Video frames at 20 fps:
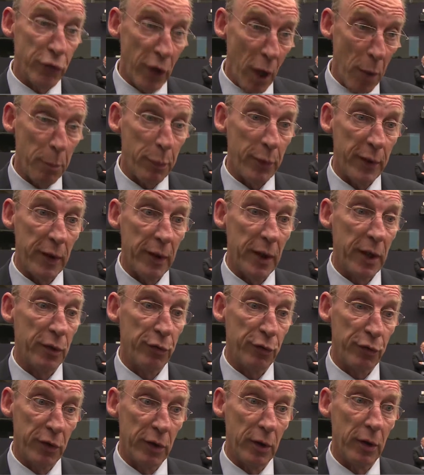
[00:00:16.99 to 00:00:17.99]
jump in
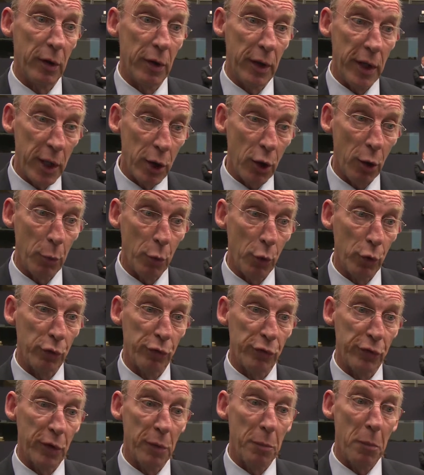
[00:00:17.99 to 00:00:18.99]
this
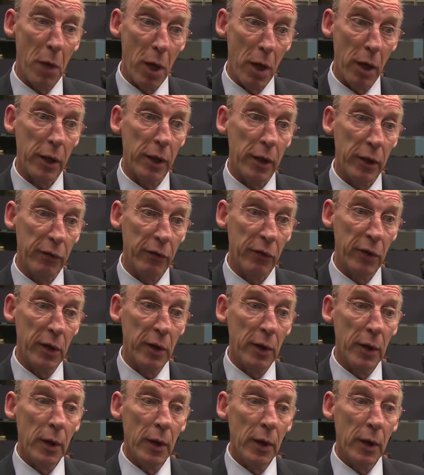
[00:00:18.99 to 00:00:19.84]
e-commerce market.